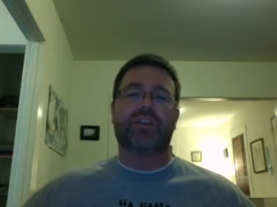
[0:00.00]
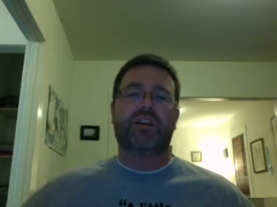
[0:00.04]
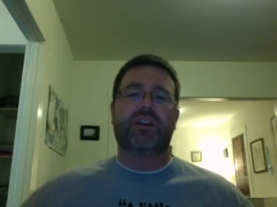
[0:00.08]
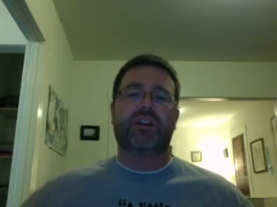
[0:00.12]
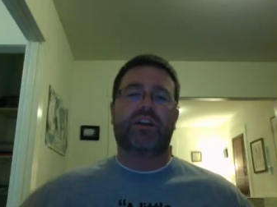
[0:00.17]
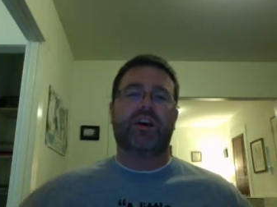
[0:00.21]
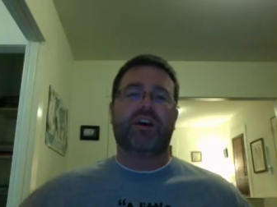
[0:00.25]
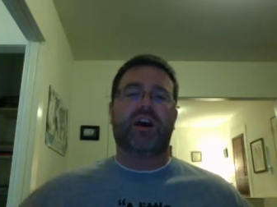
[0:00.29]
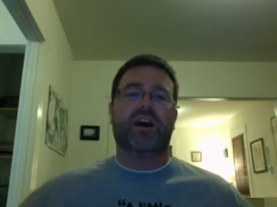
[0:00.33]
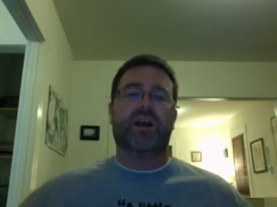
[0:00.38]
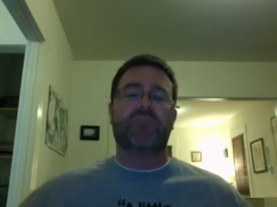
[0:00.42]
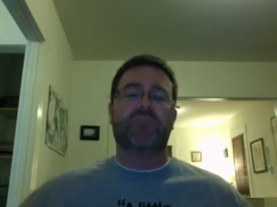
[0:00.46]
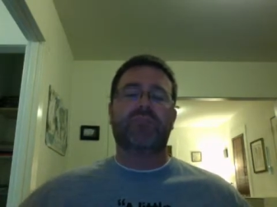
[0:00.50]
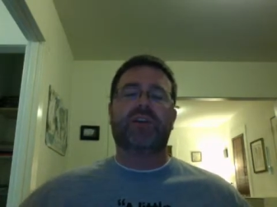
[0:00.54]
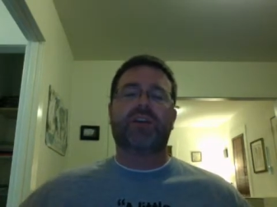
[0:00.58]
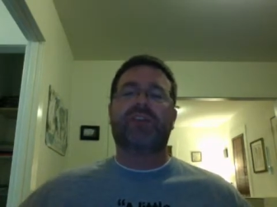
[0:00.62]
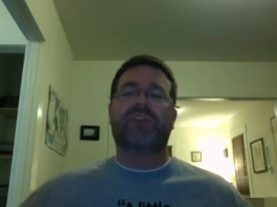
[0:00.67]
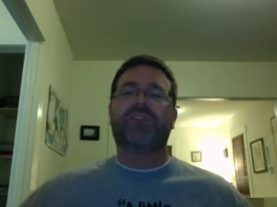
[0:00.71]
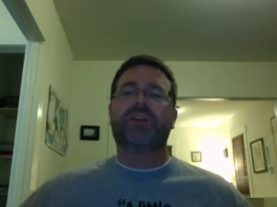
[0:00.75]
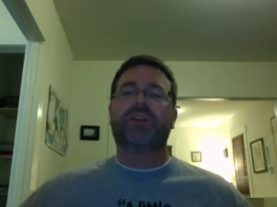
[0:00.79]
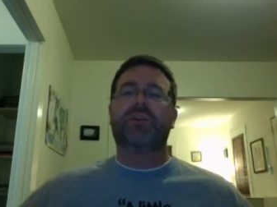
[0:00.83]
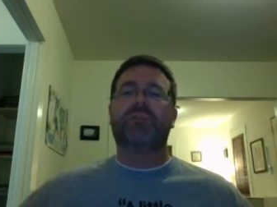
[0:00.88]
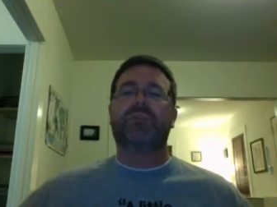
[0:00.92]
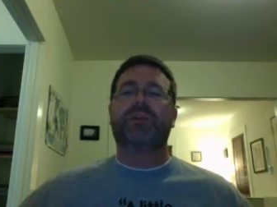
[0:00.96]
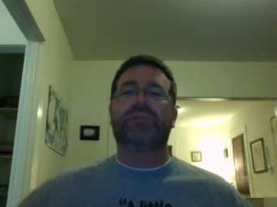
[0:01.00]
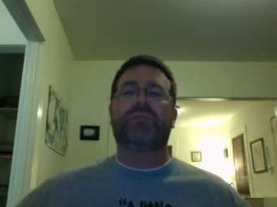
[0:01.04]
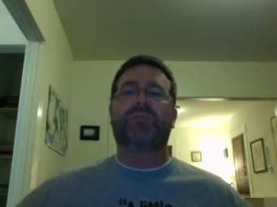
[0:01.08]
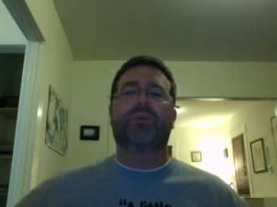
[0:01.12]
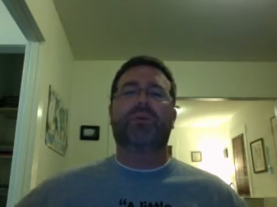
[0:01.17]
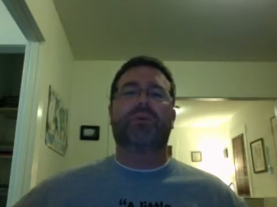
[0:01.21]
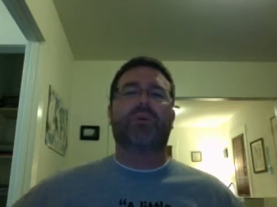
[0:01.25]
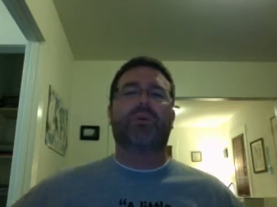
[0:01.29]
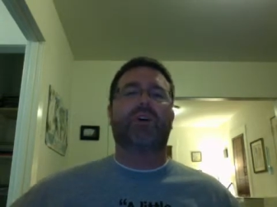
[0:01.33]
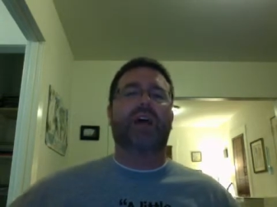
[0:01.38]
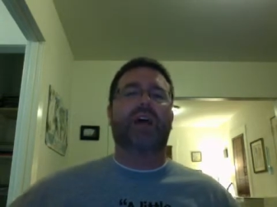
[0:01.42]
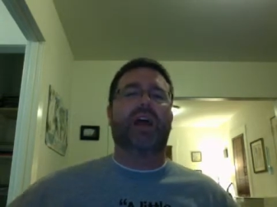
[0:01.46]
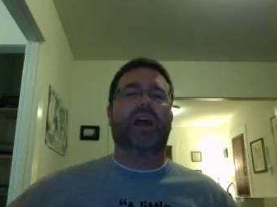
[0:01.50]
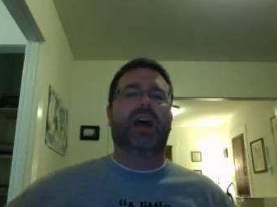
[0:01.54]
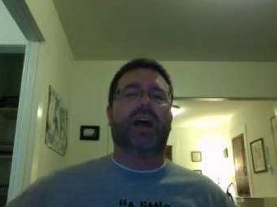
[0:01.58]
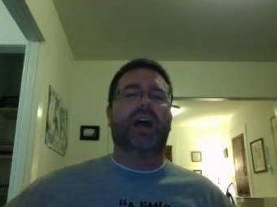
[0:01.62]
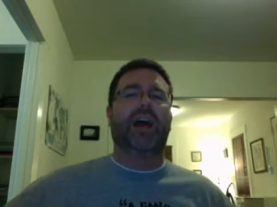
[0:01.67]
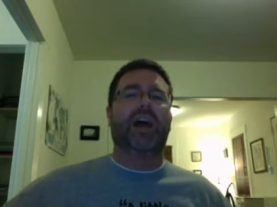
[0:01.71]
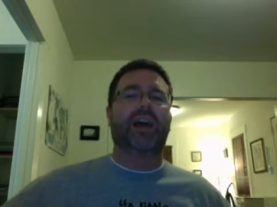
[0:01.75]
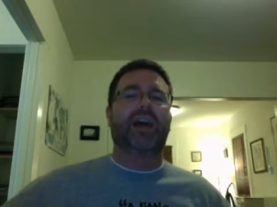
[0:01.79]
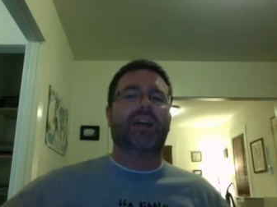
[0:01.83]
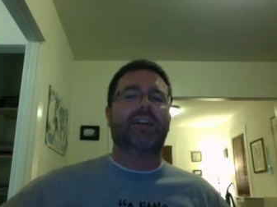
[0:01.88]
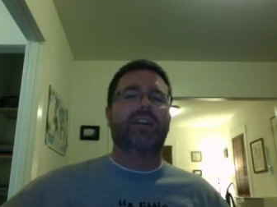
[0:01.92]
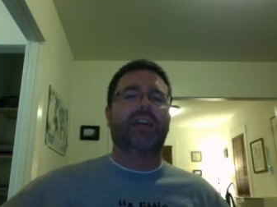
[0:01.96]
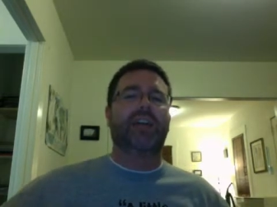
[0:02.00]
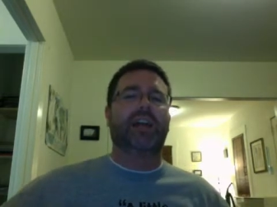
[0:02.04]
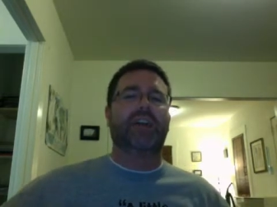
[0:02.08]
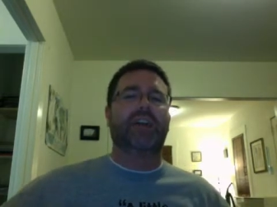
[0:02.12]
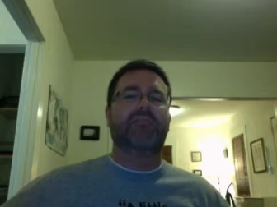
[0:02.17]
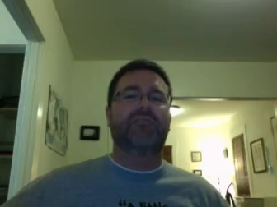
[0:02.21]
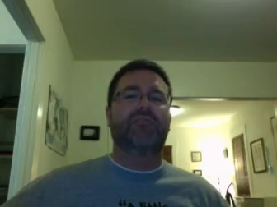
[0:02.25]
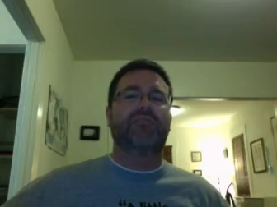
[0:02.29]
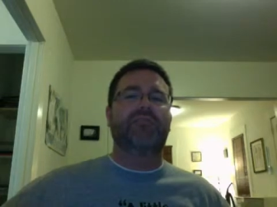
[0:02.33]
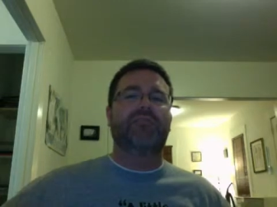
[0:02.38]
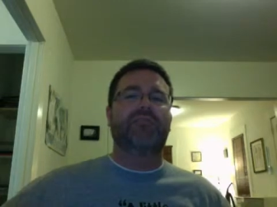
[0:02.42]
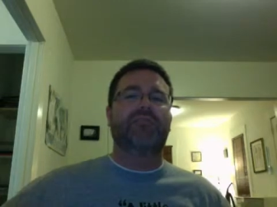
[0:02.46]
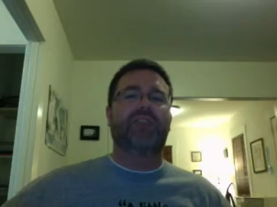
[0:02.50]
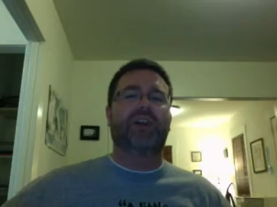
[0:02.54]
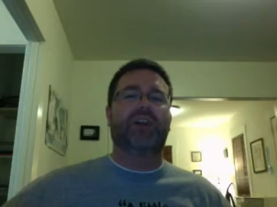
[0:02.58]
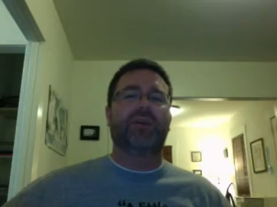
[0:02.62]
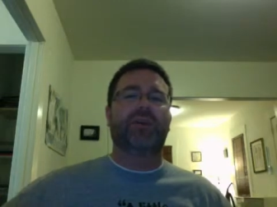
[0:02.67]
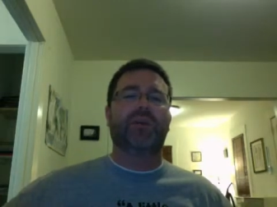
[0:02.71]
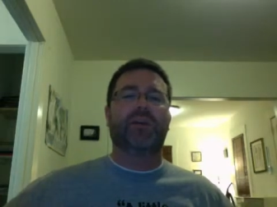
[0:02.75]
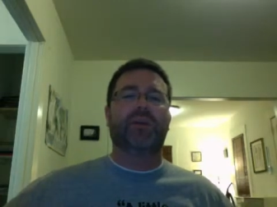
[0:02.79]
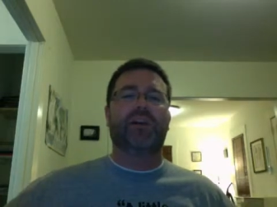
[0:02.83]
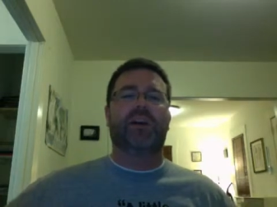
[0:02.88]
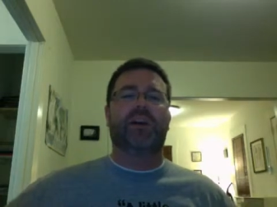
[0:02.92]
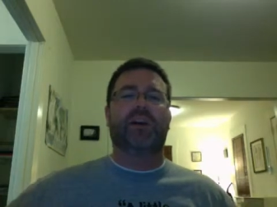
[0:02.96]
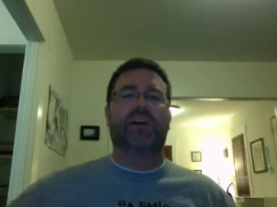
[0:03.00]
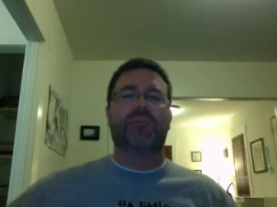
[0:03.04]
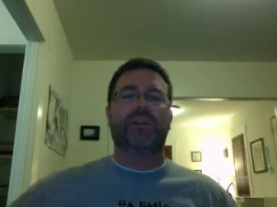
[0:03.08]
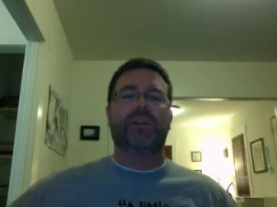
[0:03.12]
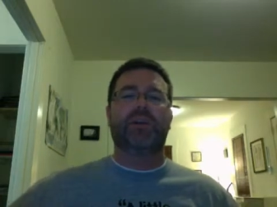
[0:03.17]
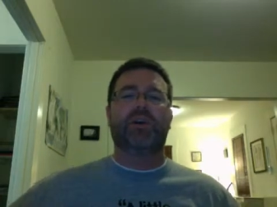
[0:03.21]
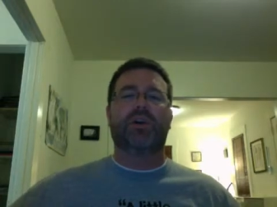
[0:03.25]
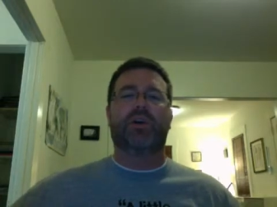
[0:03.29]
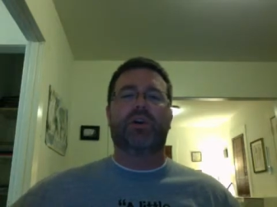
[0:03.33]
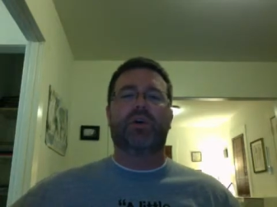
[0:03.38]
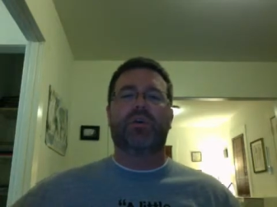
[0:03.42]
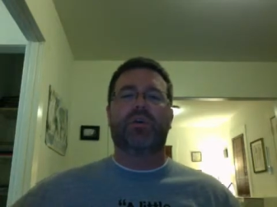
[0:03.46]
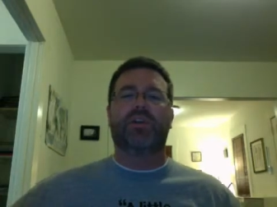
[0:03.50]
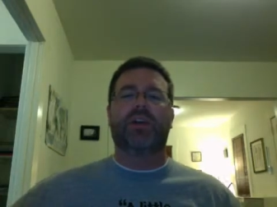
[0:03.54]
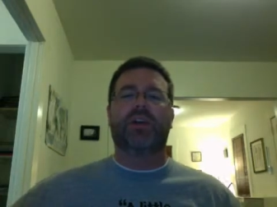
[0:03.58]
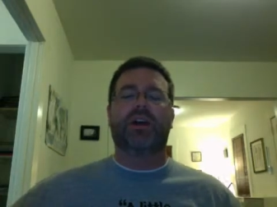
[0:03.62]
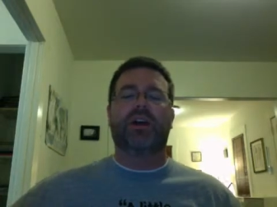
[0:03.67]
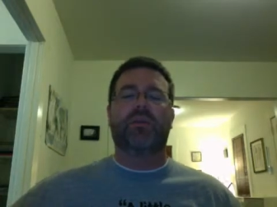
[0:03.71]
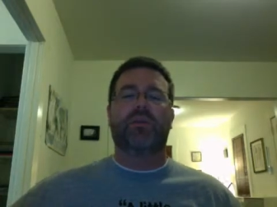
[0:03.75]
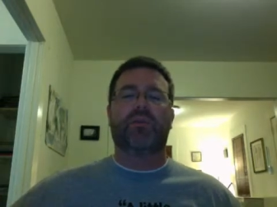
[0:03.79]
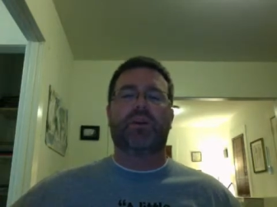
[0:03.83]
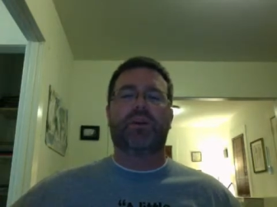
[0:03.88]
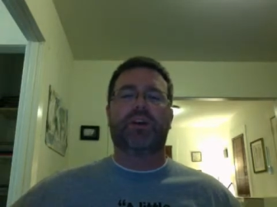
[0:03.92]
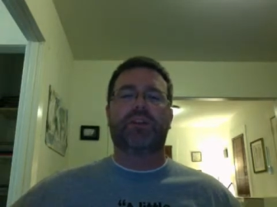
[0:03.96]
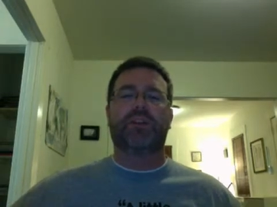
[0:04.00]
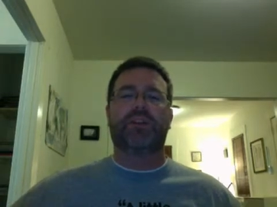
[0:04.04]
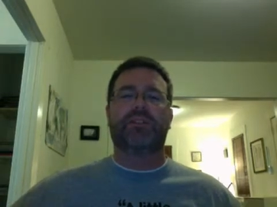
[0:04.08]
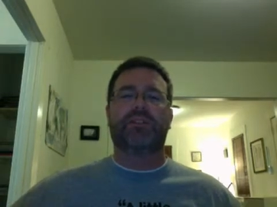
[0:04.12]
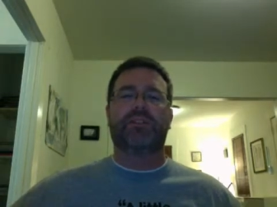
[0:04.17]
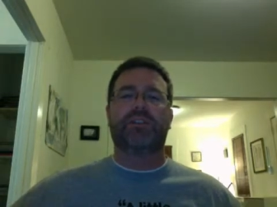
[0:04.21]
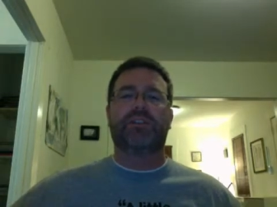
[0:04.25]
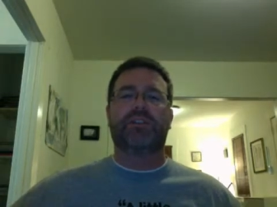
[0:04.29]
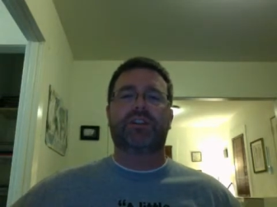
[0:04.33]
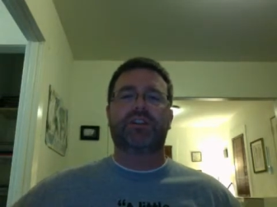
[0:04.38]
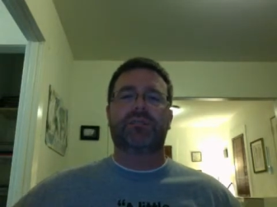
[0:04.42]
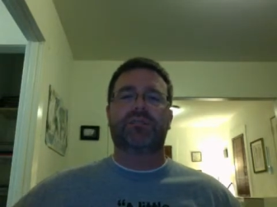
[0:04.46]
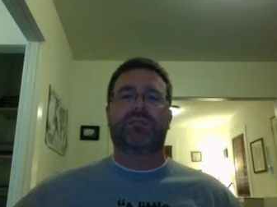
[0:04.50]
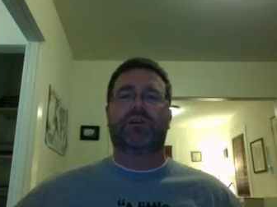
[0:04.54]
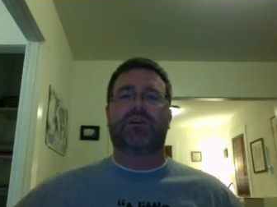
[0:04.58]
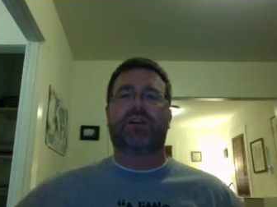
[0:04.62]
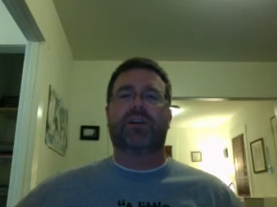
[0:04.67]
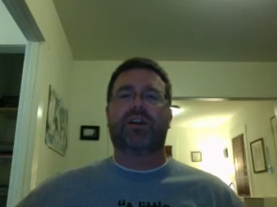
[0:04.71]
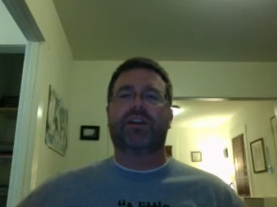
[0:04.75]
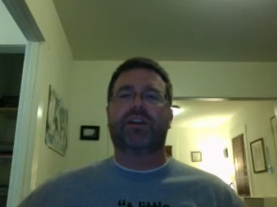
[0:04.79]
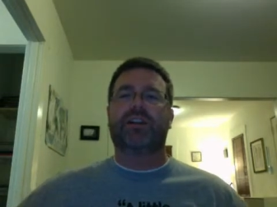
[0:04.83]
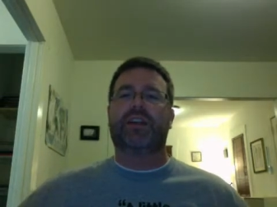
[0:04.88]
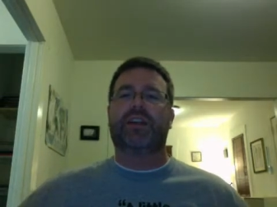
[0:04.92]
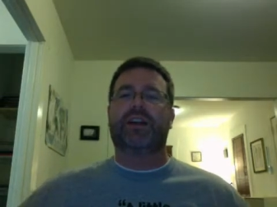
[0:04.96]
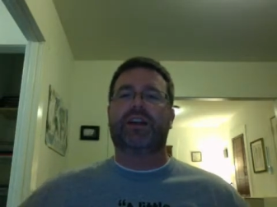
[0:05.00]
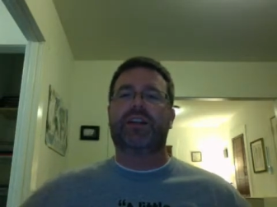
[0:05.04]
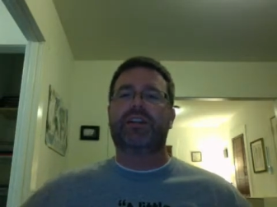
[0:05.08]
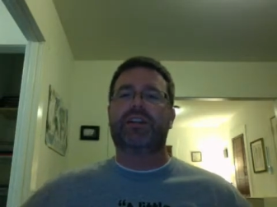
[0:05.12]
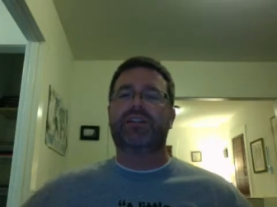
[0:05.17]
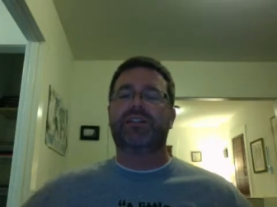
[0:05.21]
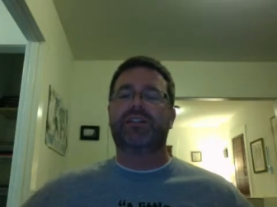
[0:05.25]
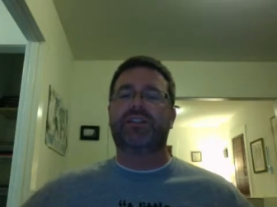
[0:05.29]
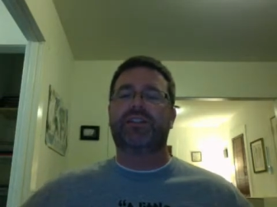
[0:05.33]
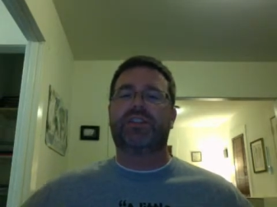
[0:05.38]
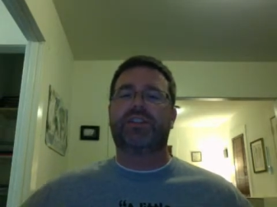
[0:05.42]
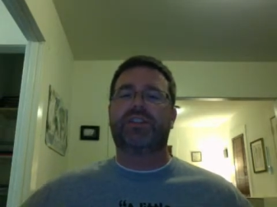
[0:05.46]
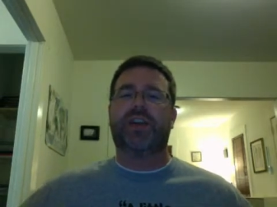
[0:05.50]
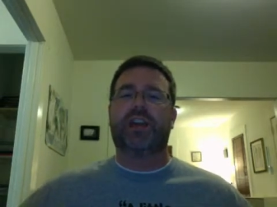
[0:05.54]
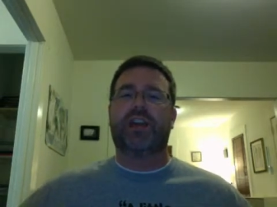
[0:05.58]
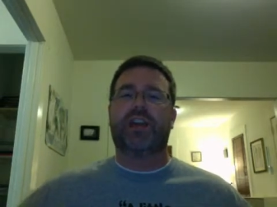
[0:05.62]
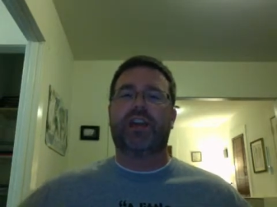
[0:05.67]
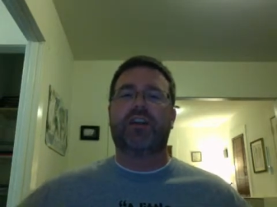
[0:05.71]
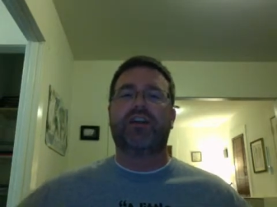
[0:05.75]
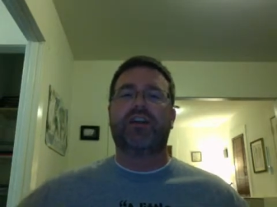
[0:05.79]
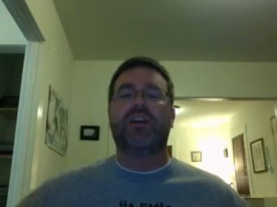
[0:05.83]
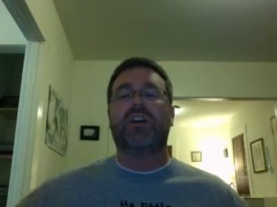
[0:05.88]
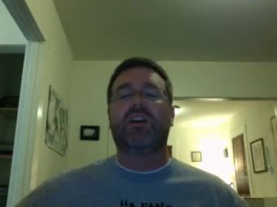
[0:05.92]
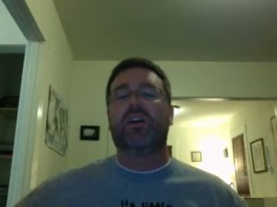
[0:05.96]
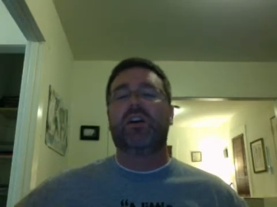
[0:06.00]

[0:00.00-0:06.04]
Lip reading: A few people had a very common goal that I want to touch upon, and that is that they